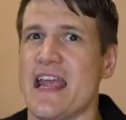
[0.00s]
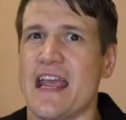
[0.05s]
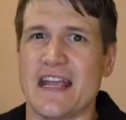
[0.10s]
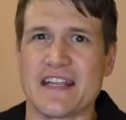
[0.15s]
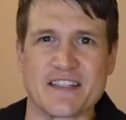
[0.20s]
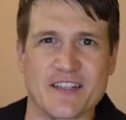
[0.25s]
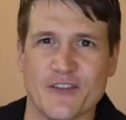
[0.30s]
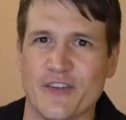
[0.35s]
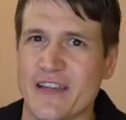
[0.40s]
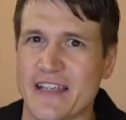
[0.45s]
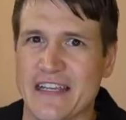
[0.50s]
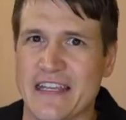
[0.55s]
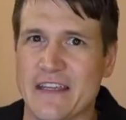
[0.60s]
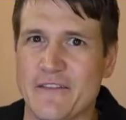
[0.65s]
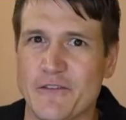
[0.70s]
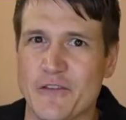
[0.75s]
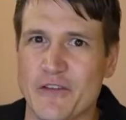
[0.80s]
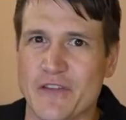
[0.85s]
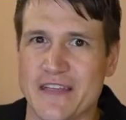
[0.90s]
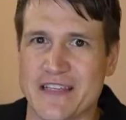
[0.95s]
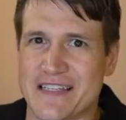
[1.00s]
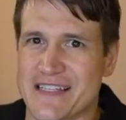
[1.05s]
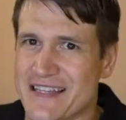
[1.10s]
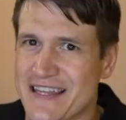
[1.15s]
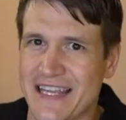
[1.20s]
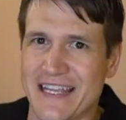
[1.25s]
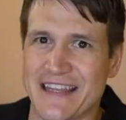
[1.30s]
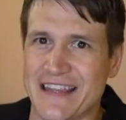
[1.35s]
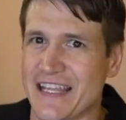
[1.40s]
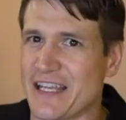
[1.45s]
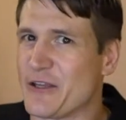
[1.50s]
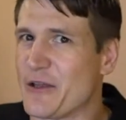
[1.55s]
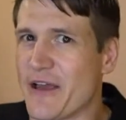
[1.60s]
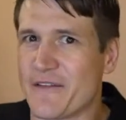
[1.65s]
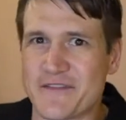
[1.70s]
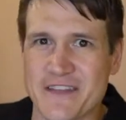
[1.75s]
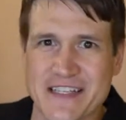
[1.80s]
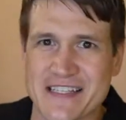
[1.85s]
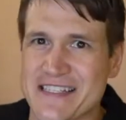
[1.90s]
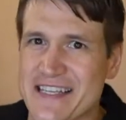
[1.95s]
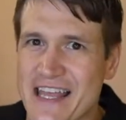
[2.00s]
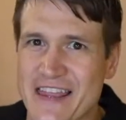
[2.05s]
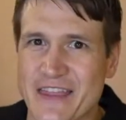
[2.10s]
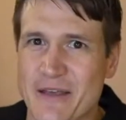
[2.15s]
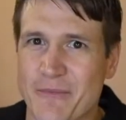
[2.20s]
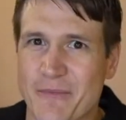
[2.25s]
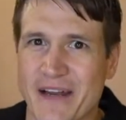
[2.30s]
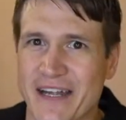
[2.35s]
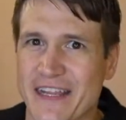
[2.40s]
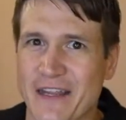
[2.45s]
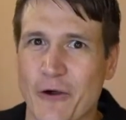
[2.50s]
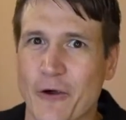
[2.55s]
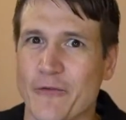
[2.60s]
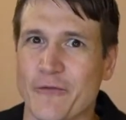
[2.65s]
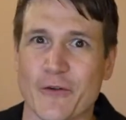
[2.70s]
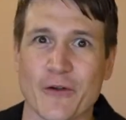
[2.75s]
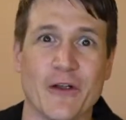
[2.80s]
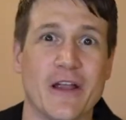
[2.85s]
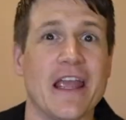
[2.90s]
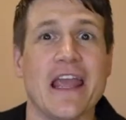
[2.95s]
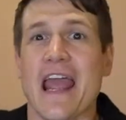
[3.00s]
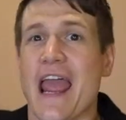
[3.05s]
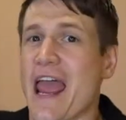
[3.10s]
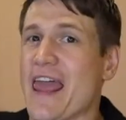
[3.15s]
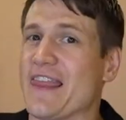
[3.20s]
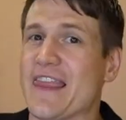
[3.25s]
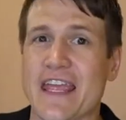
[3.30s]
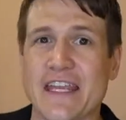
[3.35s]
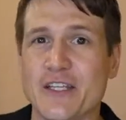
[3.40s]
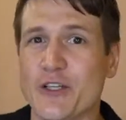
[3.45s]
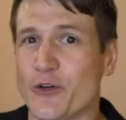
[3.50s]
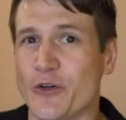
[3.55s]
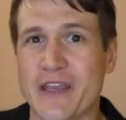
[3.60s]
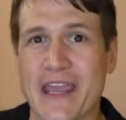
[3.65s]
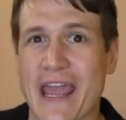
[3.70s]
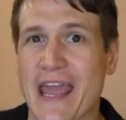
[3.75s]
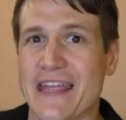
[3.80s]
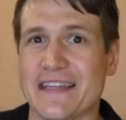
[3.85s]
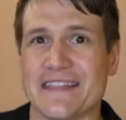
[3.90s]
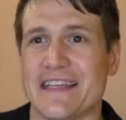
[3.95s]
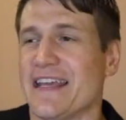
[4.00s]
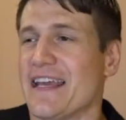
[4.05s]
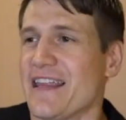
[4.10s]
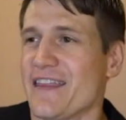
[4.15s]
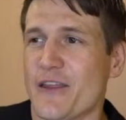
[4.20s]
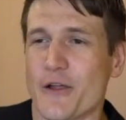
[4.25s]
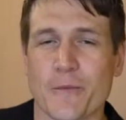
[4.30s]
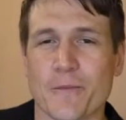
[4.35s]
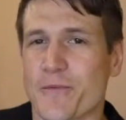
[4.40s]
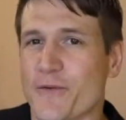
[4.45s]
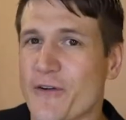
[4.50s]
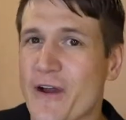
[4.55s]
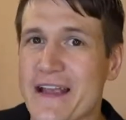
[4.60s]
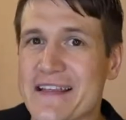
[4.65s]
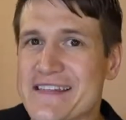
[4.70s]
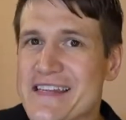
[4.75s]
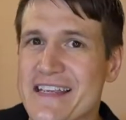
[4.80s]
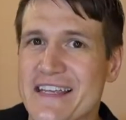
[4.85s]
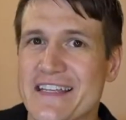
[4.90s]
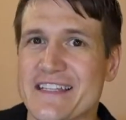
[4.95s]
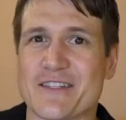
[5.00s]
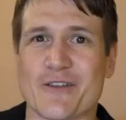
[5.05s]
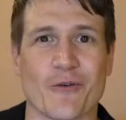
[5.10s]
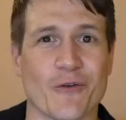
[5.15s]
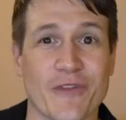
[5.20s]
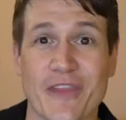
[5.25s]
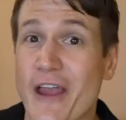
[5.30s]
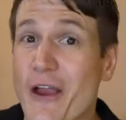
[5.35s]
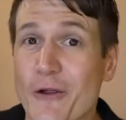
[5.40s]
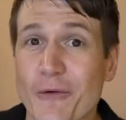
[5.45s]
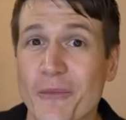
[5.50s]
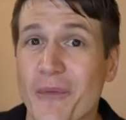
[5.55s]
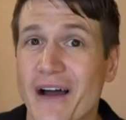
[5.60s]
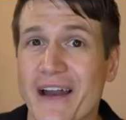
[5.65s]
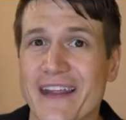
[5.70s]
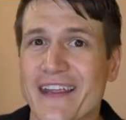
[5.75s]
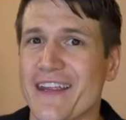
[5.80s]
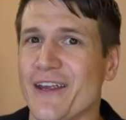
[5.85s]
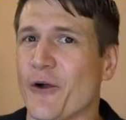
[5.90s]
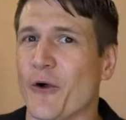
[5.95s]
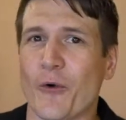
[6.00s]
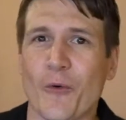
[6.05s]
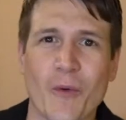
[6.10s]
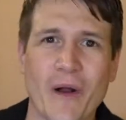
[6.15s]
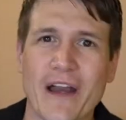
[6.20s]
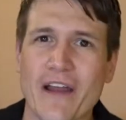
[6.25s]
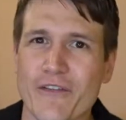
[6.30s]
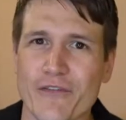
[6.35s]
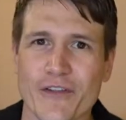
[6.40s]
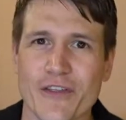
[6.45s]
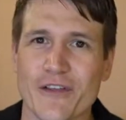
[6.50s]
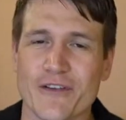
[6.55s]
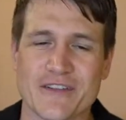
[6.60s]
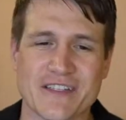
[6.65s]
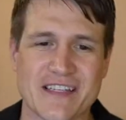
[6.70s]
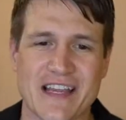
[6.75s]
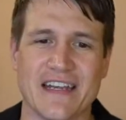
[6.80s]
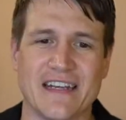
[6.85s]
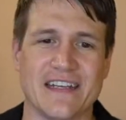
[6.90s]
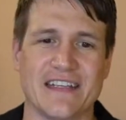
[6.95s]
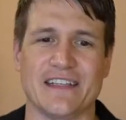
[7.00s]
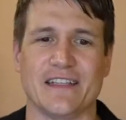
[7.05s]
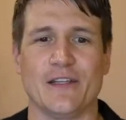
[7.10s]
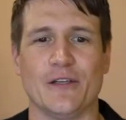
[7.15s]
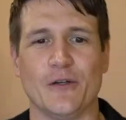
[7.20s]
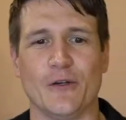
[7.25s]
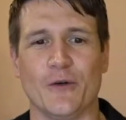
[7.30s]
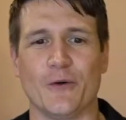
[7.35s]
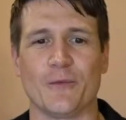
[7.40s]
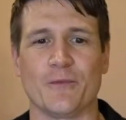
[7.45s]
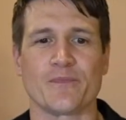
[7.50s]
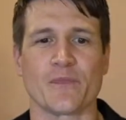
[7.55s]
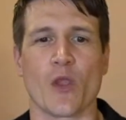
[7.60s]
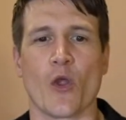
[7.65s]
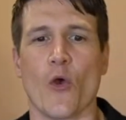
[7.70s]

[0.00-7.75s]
And so they give you this thing that you have to send the money over, and then you'll get their present or their money or whatever they're sending you,